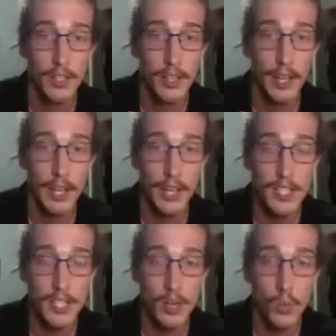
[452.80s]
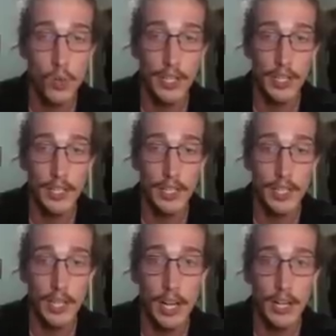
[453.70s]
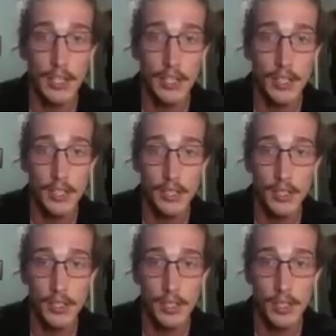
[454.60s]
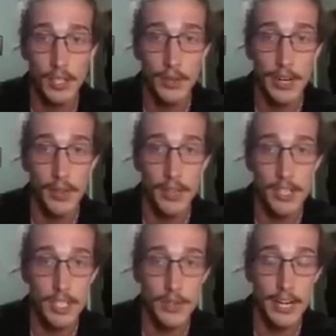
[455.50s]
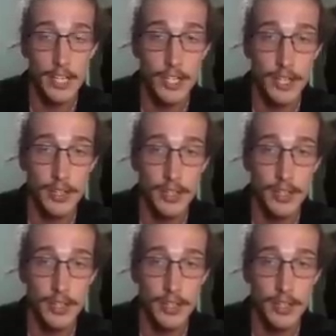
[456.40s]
And I start working like a clock around this direction